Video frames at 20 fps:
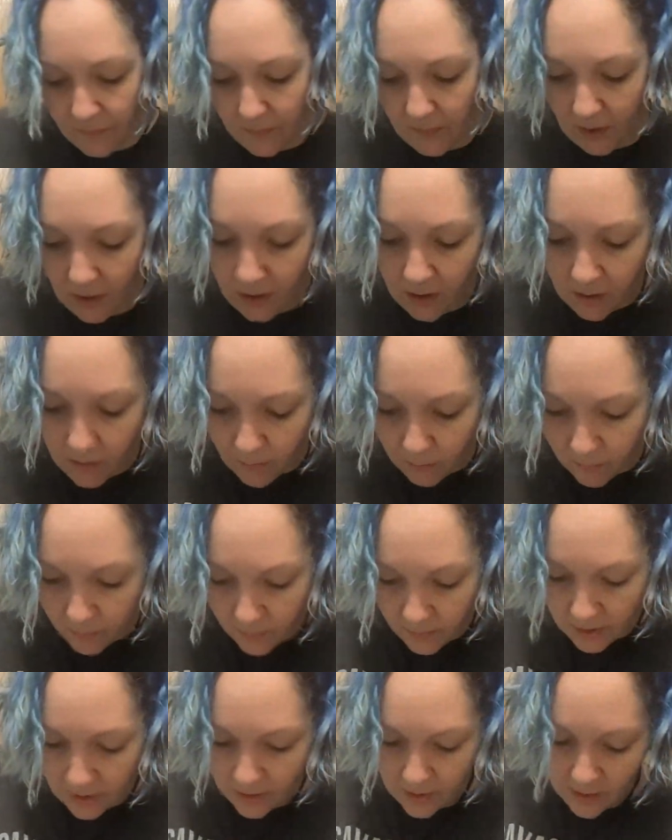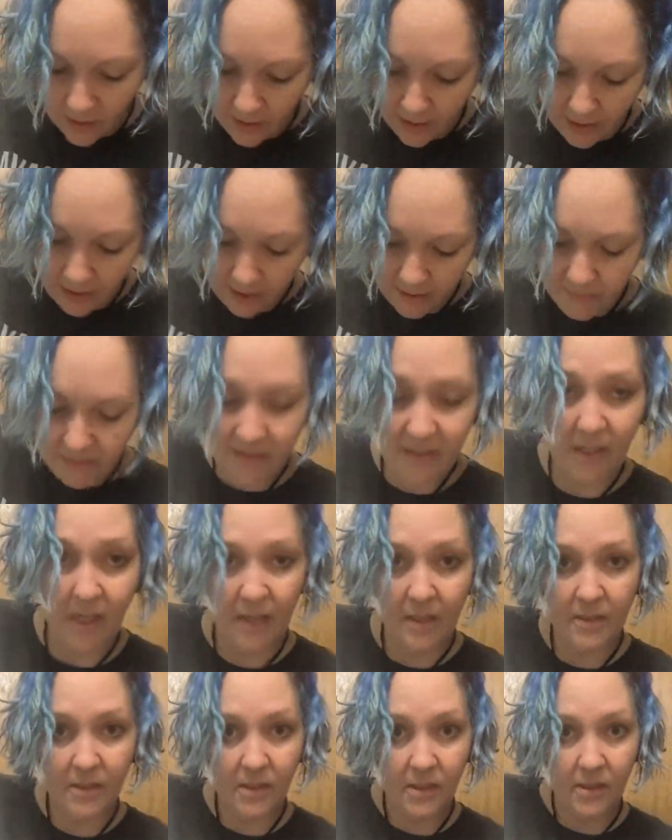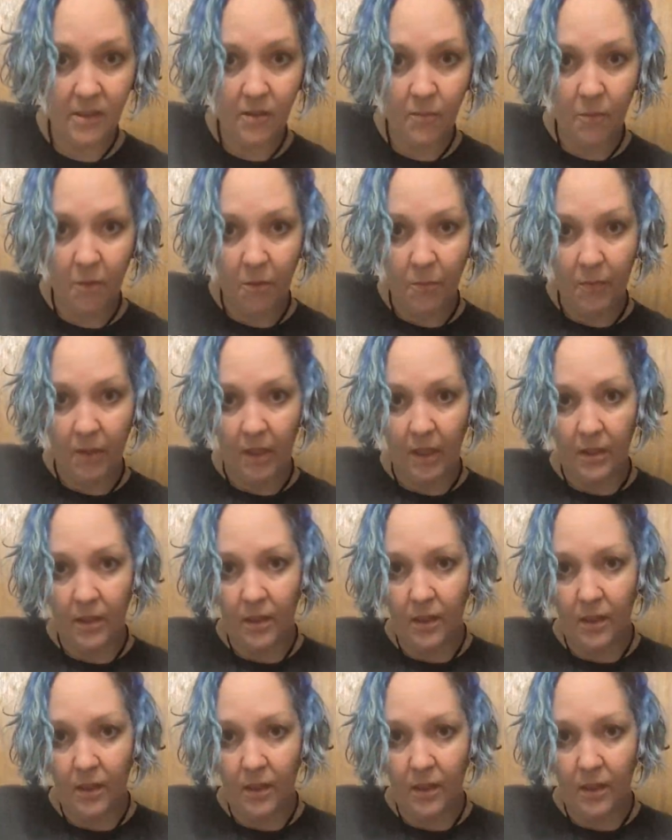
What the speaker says: I haven't locked in my bag